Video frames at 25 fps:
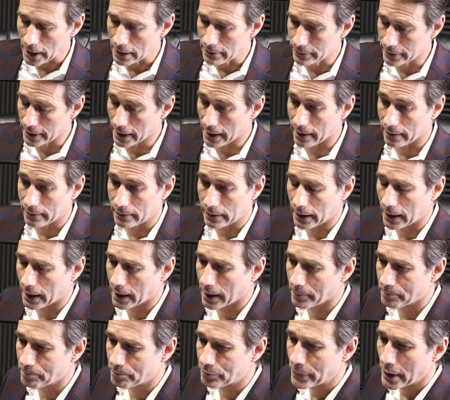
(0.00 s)
Yeah.
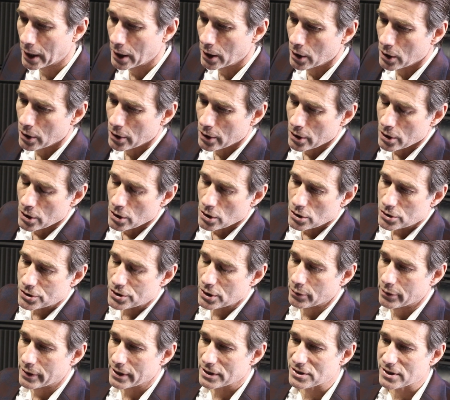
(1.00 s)
Um,
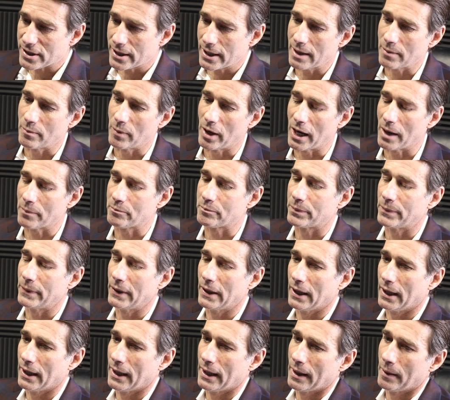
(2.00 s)
so this came up
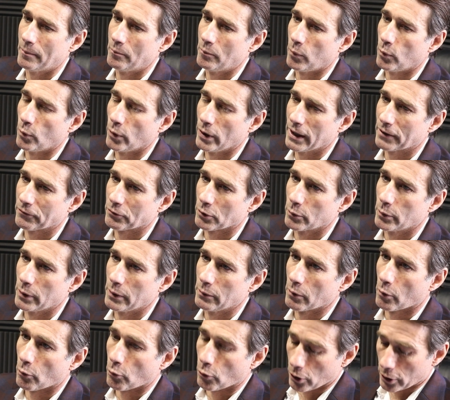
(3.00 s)
um, whenever we
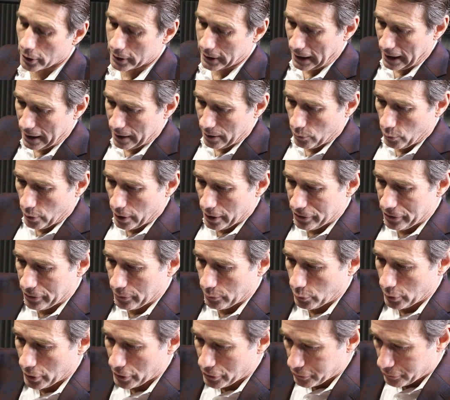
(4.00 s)
were working with
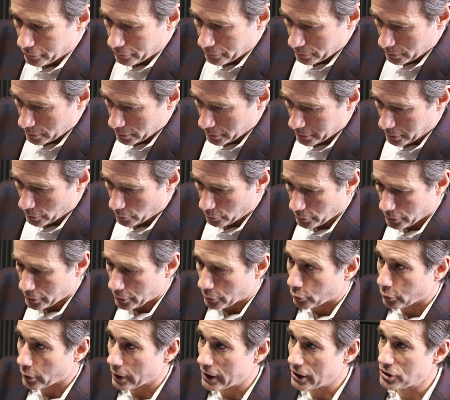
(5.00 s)
with the, the
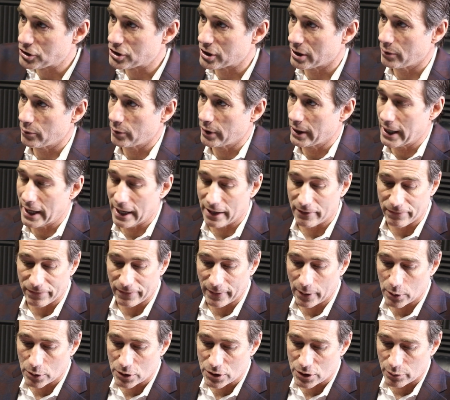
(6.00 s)
region. We had
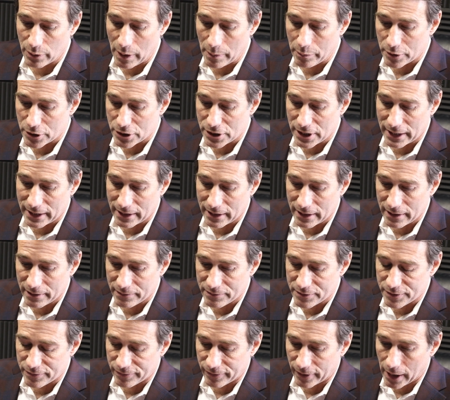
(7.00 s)
folks,
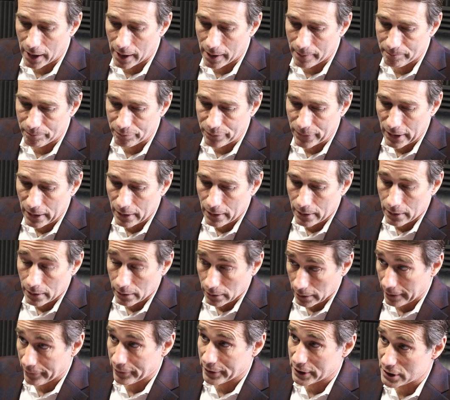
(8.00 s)
representatives from
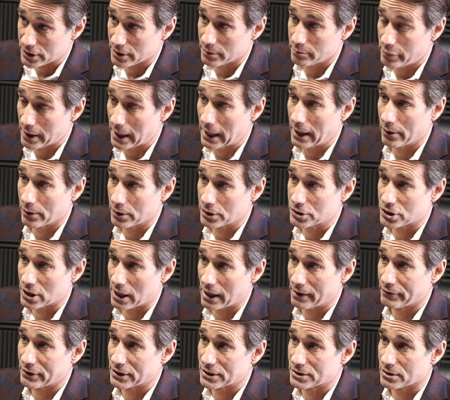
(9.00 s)
Livingston Parish,
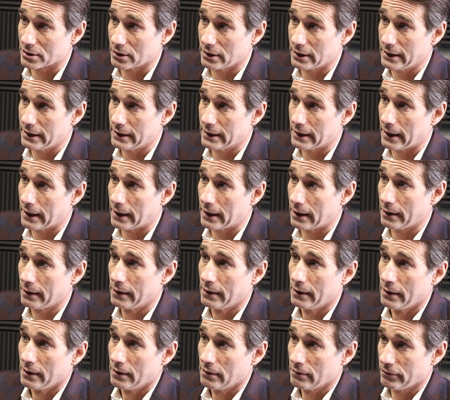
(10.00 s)
obviously, uh,
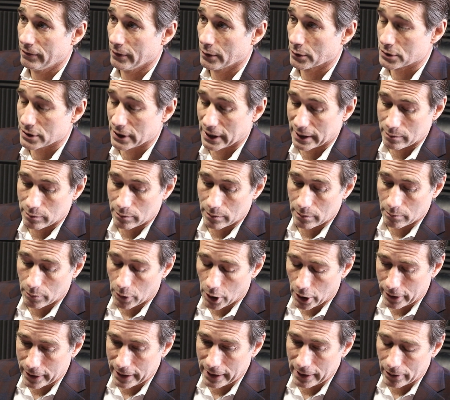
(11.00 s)
folks like
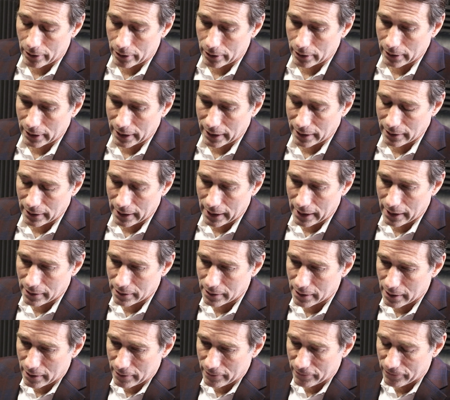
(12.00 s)
Mark Harrell and,
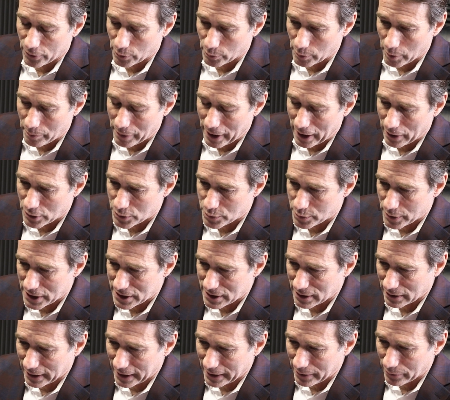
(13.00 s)
and uh, former parish
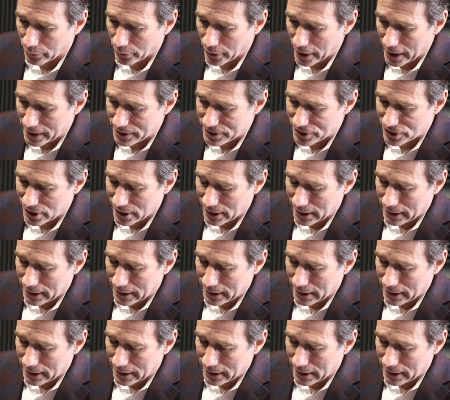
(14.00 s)
president Layton Ricks